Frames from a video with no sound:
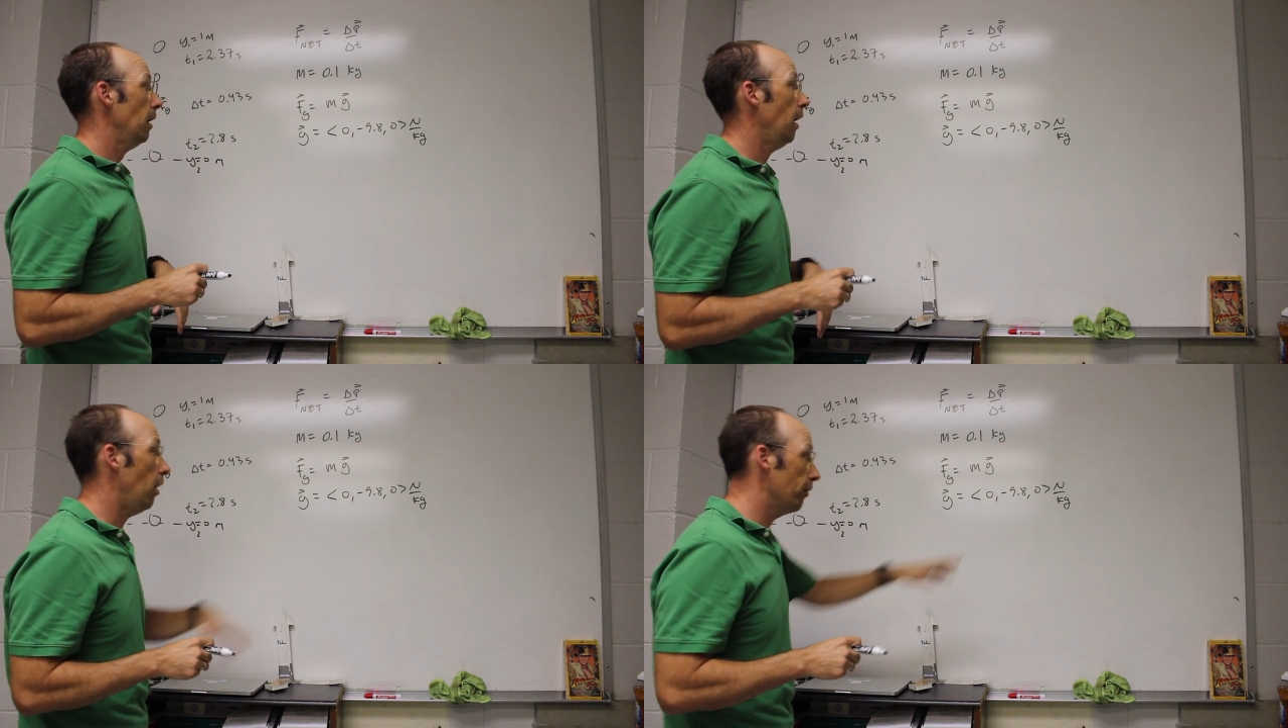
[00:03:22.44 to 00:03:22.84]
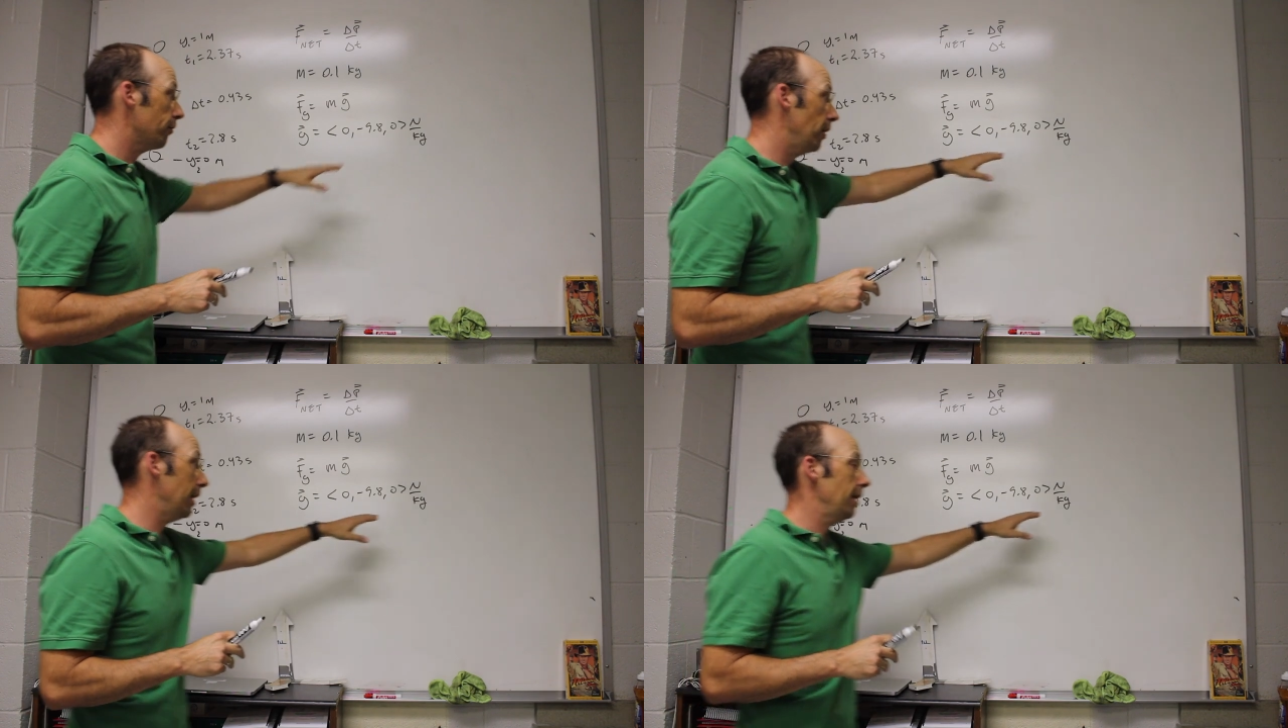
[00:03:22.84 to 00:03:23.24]
Uh,
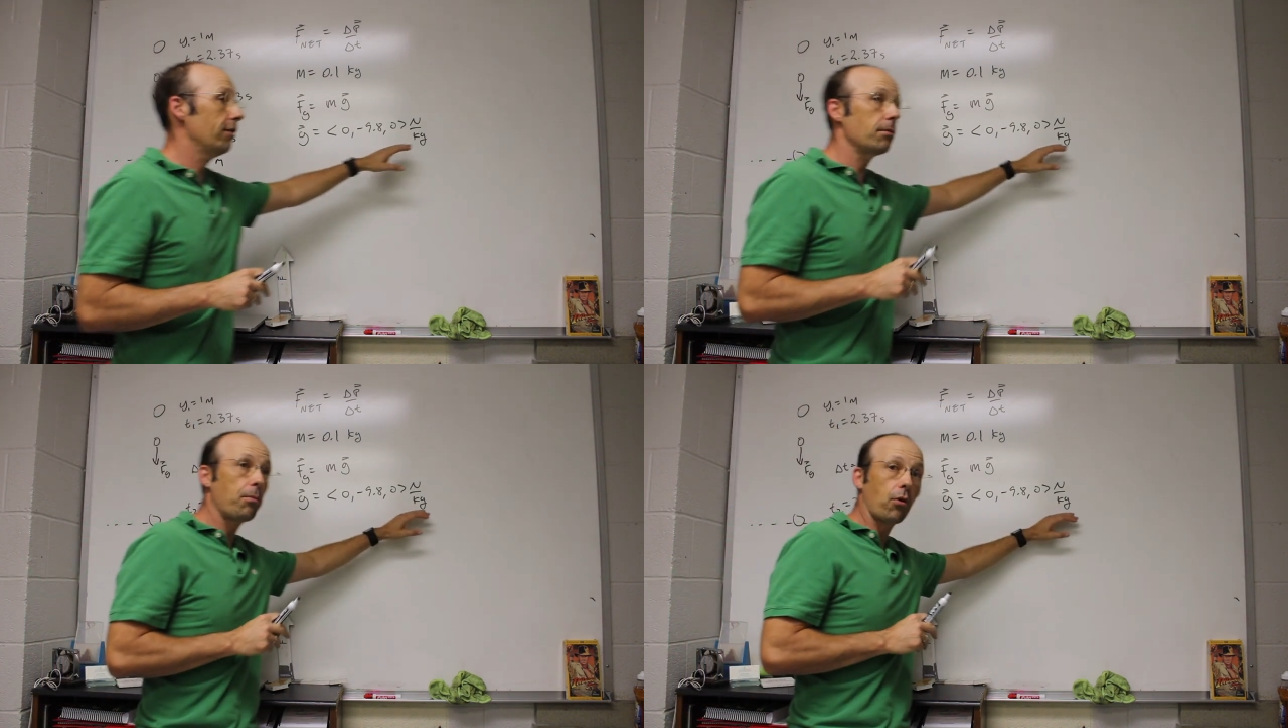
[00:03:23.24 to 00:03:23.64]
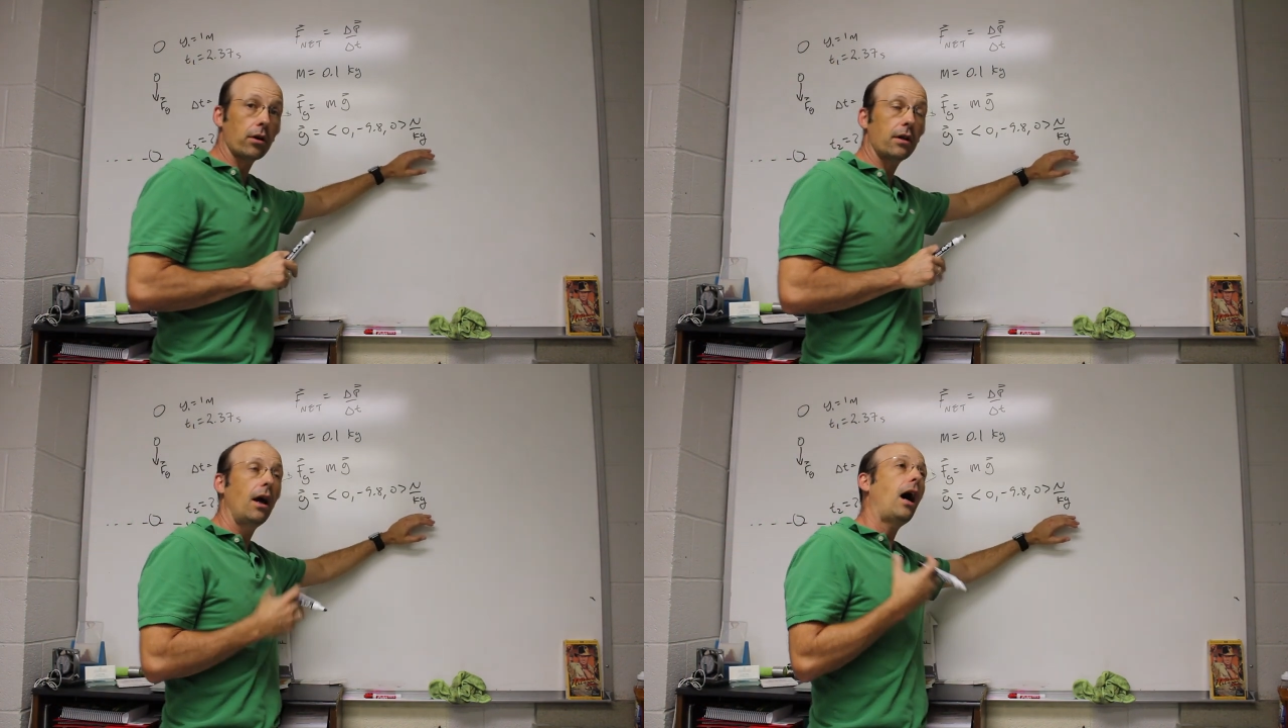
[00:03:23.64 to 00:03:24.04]
also, it is
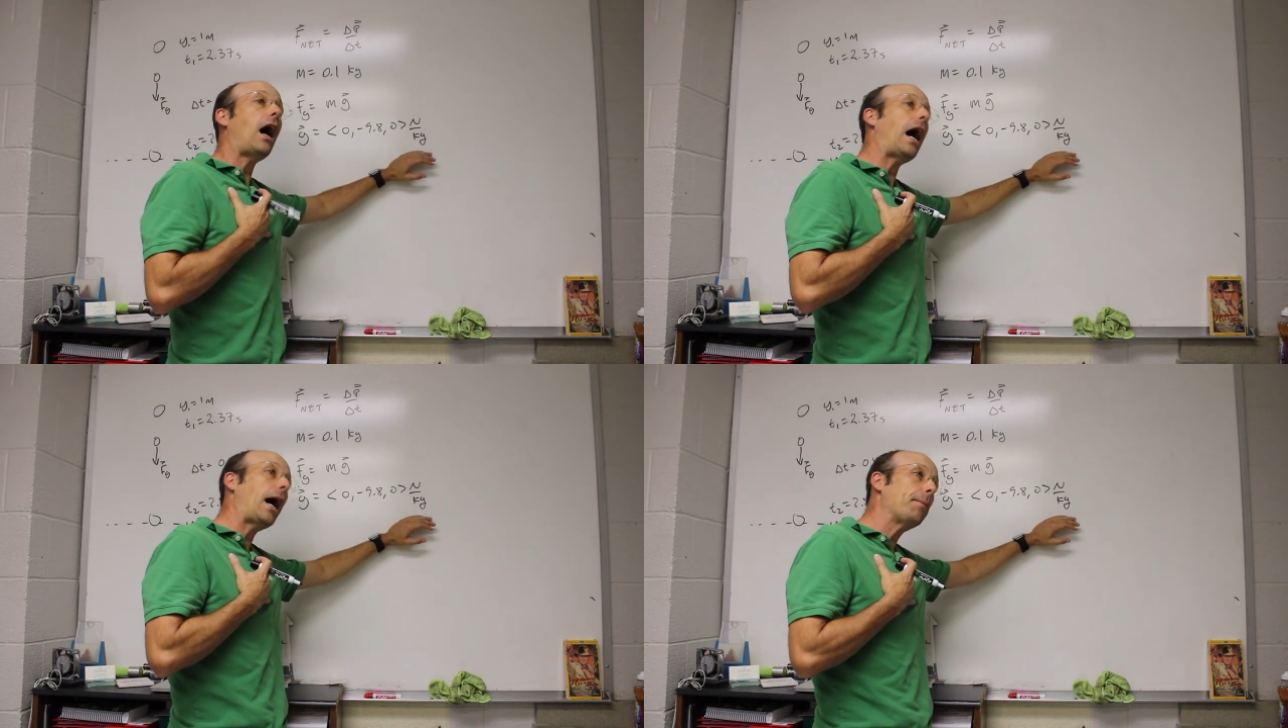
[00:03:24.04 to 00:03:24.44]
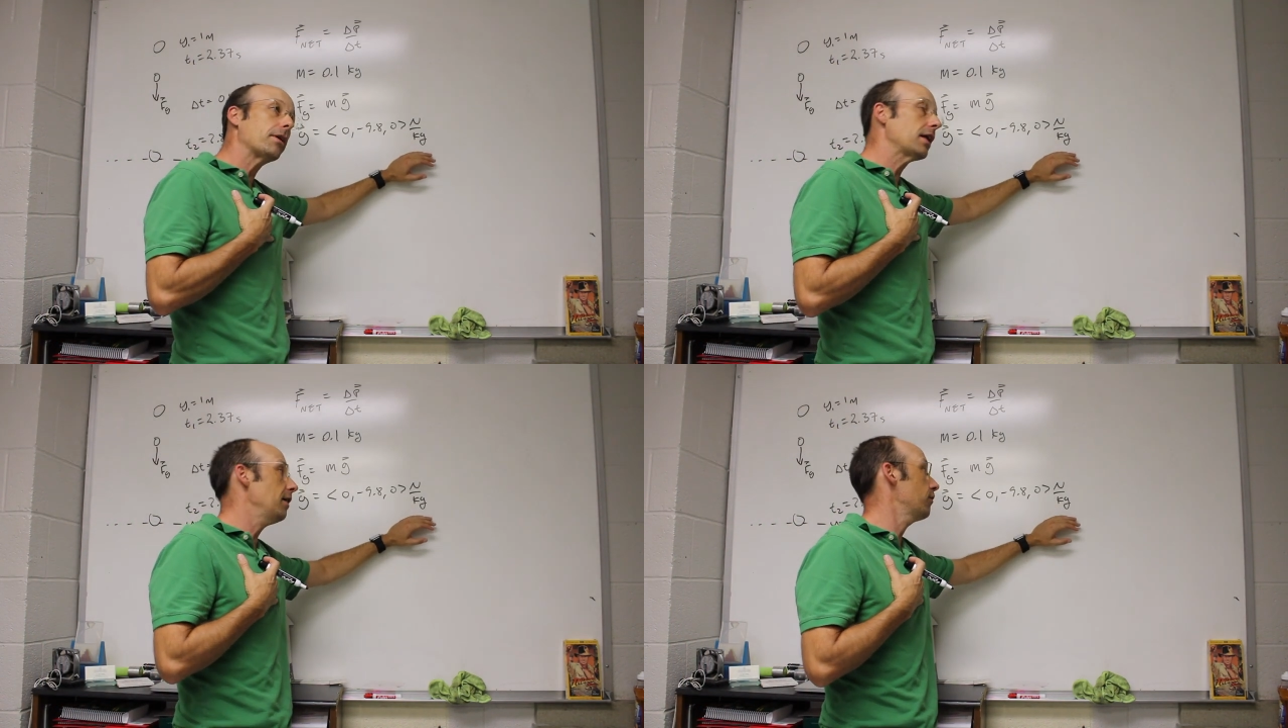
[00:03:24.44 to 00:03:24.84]
important, I
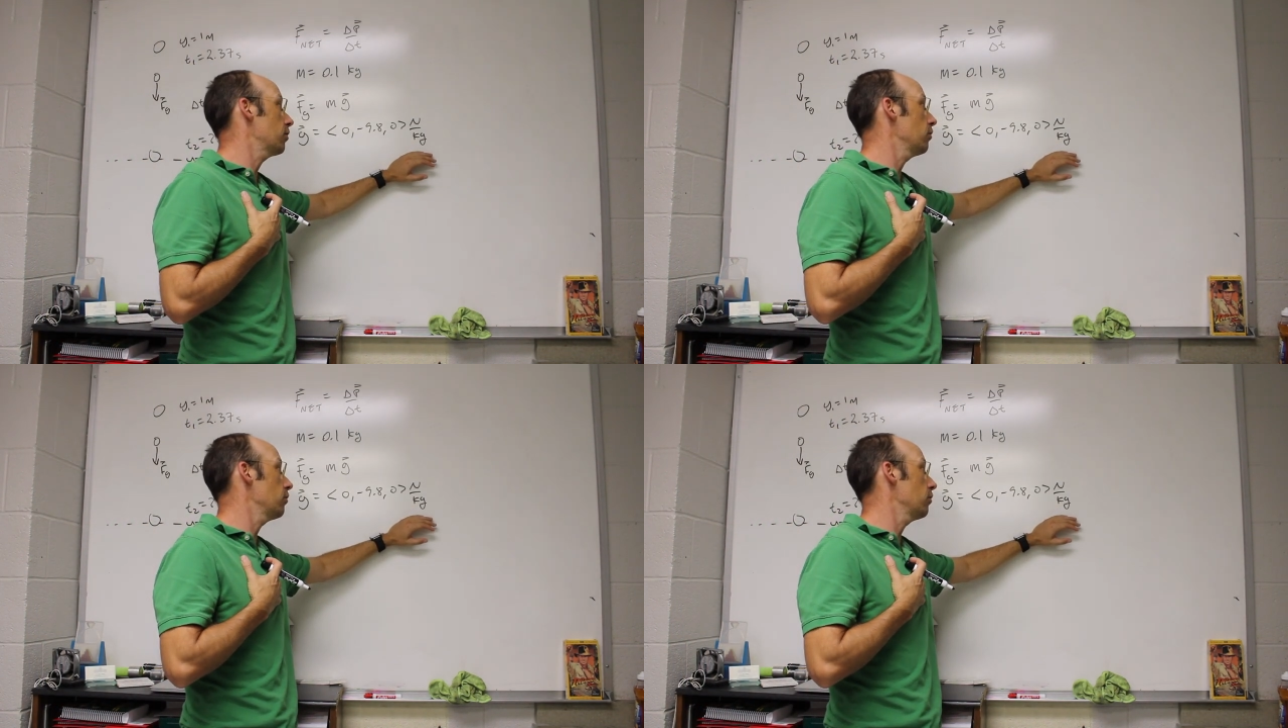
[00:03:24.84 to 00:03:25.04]
believe,